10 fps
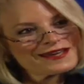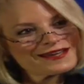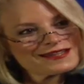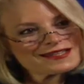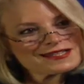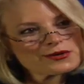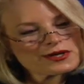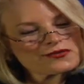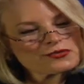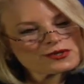in this
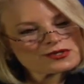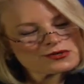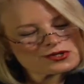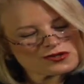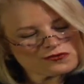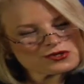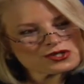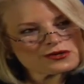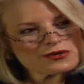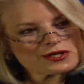area of research and for
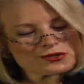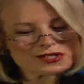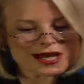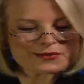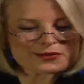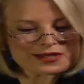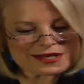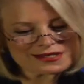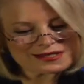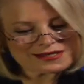sharing your time with
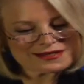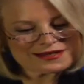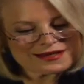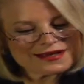us.